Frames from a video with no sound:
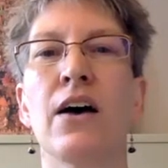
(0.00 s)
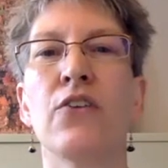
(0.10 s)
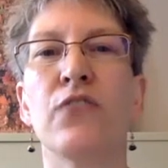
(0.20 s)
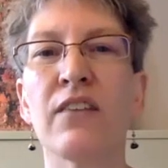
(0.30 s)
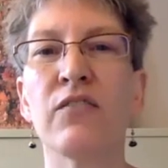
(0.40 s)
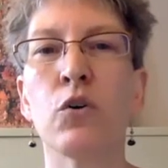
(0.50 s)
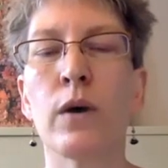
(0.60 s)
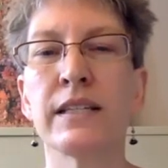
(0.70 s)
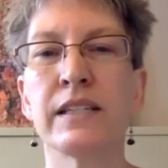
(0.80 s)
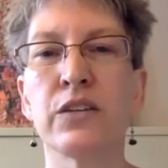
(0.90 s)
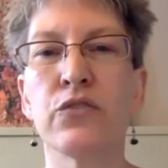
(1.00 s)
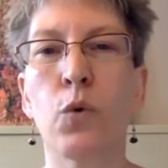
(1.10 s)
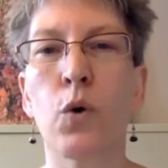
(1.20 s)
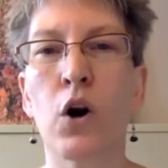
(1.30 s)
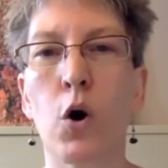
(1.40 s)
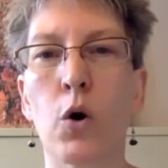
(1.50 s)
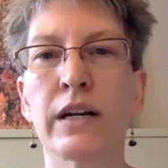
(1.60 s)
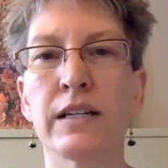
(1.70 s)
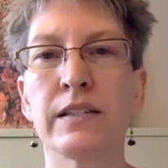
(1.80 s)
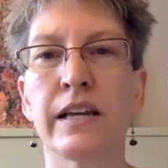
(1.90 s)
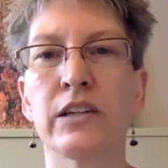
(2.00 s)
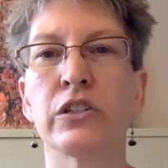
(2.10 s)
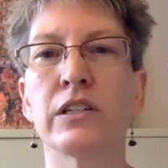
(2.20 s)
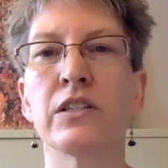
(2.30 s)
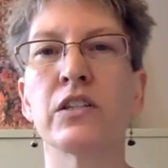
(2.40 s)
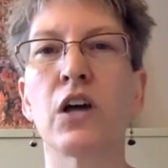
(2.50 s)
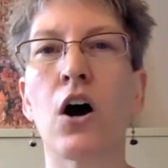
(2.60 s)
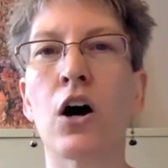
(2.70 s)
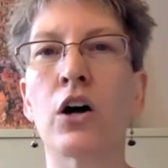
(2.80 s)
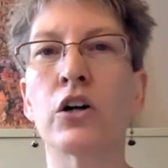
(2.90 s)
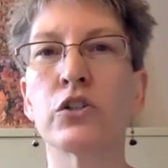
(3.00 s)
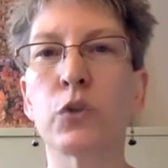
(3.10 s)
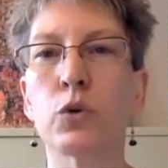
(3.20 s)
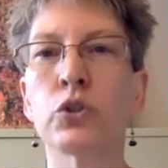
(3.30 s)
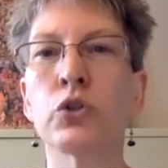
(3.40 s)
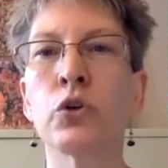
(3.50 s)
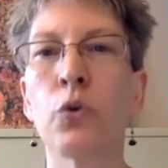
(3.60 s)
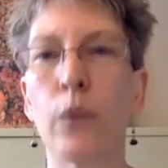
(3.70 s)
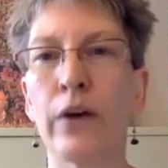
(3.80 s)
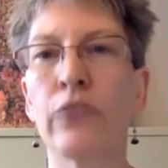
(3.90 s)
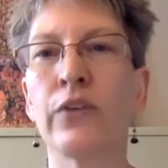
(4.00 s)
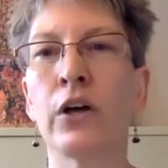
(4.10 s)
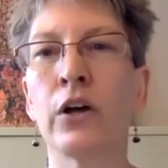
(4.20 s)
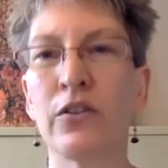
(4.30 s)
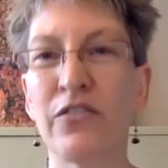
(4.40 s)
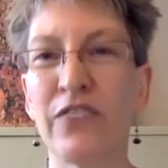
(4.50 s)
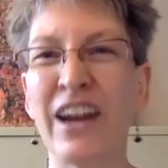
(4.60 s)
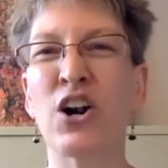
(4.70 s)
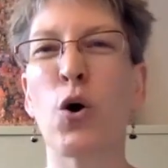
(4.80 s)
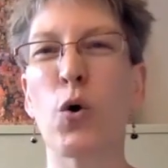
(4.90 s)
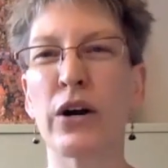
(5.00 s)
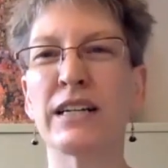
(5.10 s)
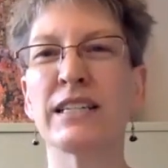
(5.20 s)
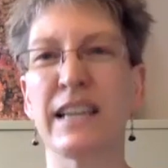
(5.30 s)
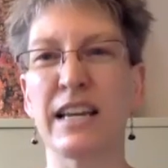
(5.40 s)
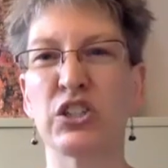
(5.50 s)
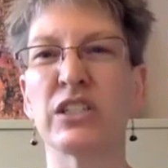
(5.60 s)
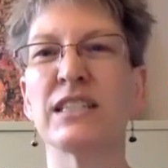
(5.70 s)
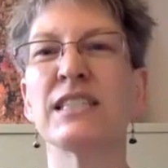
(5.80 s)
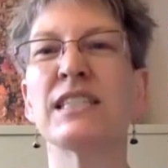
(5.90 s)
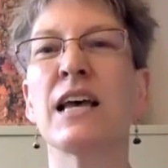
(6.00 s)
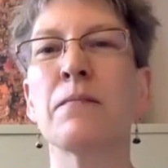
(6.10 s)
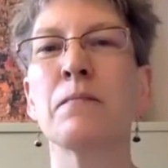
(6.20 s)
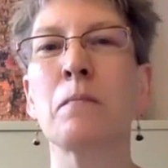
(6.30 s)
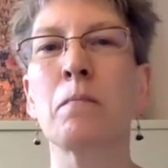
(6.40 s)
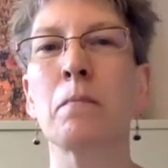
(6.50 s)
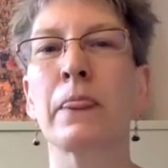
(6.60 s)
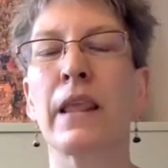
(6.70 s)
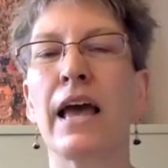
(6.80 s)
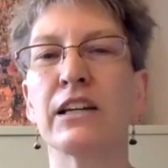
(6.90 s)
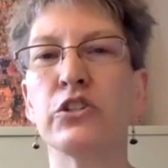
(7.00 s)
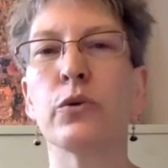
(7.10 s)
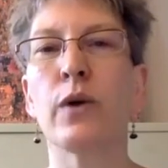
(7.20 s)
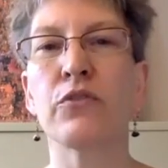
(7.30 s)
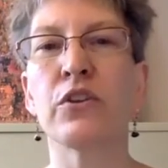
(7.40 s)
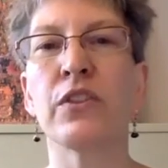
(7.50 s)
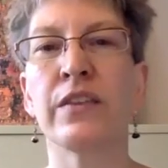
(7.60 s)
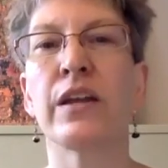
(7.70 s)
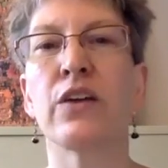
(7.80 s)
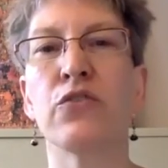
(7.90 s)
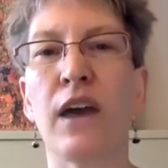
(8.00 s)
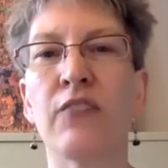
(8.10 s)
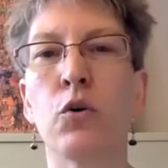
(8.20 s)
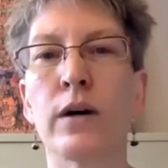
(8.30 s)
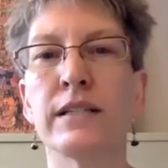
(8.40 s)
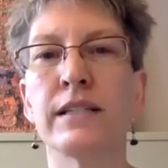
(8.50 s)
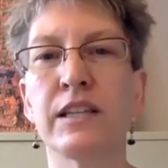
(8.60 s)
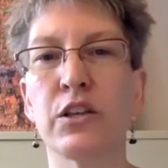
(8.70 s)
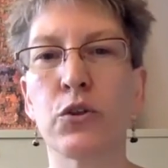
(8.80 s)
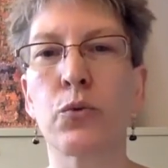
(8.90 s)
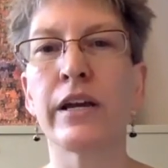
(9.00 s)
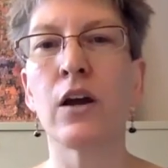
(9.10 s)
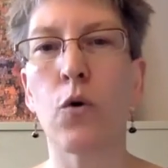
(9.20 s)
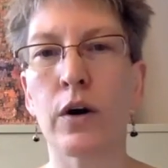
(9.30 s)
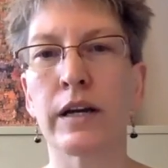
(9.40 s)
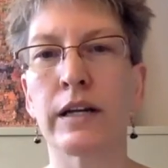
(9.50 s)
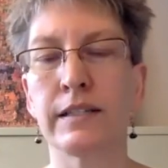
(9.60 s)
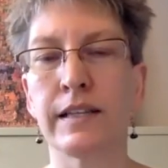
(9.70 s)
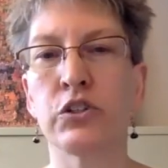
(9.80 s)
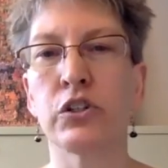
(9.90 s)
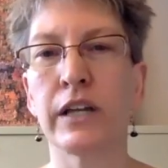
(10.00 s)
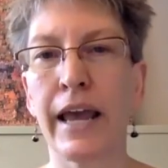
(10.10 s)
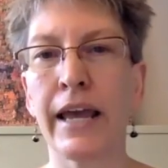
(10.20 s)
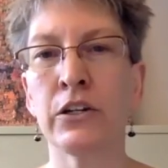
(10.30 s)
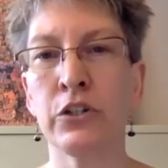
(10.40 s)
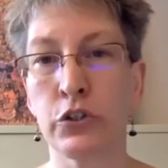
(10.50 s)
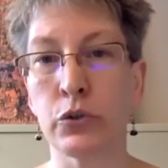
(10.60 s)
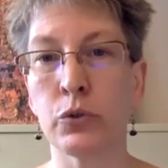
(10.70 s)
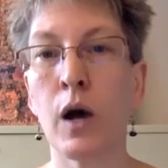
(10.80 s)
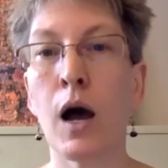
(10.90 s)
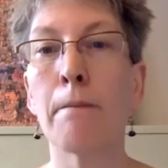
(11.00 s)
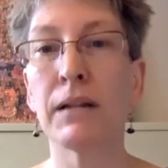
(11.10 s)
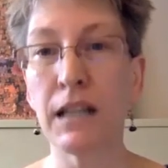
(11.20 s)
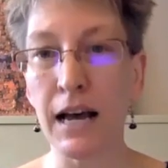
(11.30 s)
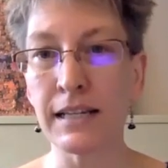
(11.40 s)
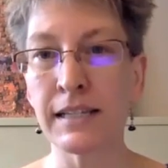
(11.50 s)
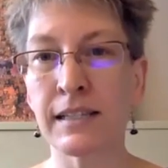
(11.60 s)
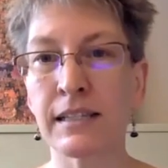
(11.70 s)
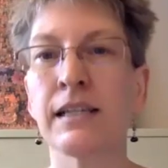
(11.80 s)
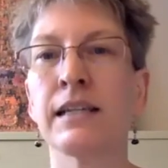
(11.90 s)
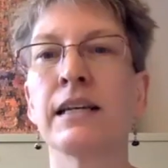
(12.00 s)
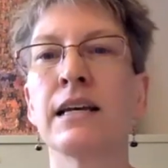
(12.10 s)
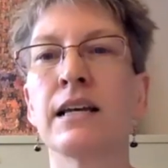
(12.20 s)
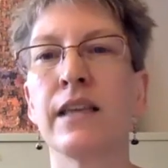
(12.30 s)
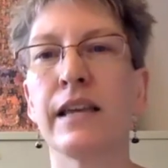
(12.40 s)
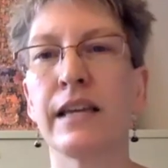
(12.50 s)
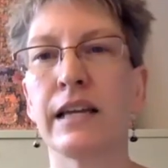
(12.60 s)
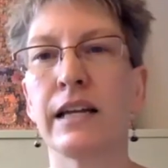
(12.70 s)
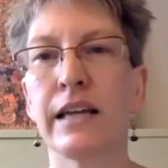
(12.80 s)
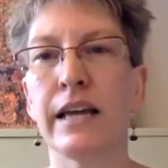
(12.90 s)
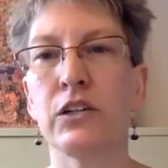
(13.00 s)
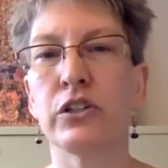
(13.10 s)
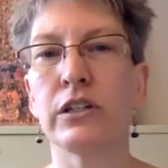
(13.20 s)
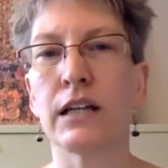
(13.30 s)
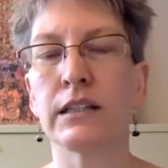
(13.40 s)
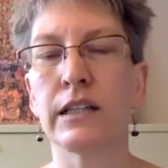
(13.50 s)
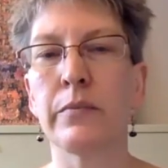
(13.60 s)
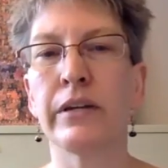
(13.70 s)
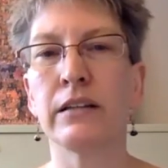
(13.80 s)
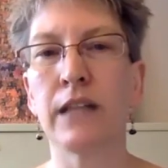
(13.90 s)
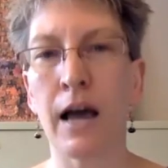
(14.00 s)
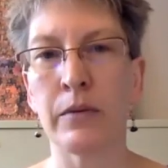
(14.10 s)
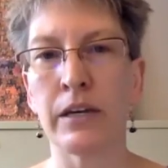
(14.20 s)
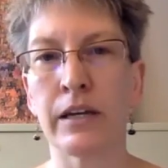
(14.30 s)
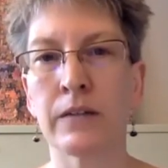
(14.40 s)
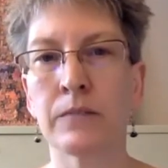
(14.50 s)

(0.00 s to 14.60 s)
501c4 organizations are social welfare organizations and can do everything that a 501c3 organization can do, plus, they can engage in unlimited lobbying.